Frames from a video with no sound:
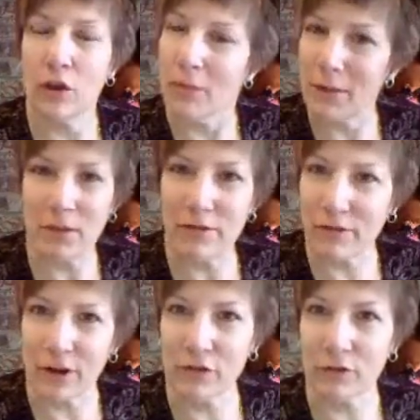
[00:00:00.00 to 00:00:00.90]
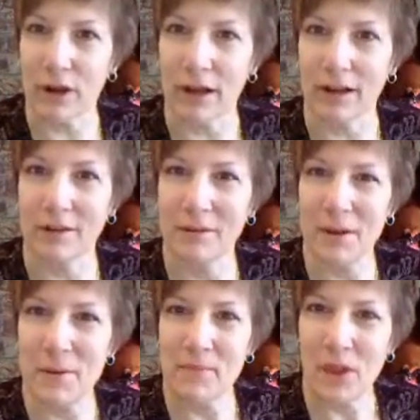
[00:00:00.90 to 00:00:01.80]
you might be frustrated
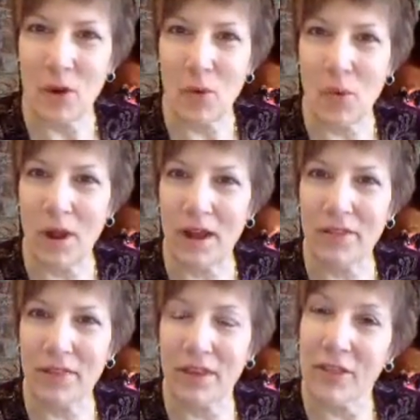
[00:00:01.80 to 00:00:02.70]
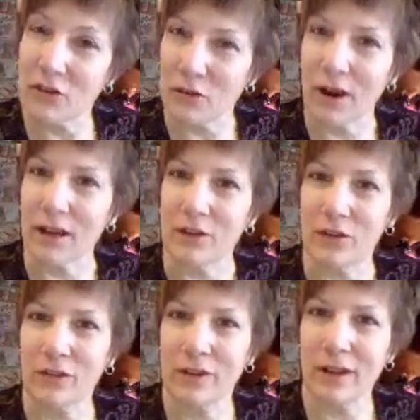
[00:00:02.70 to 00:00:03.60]
with the
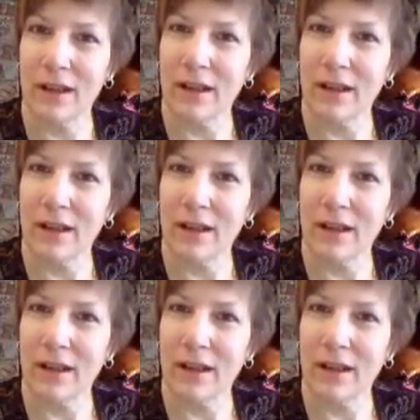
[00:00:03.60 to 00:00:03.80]
trends.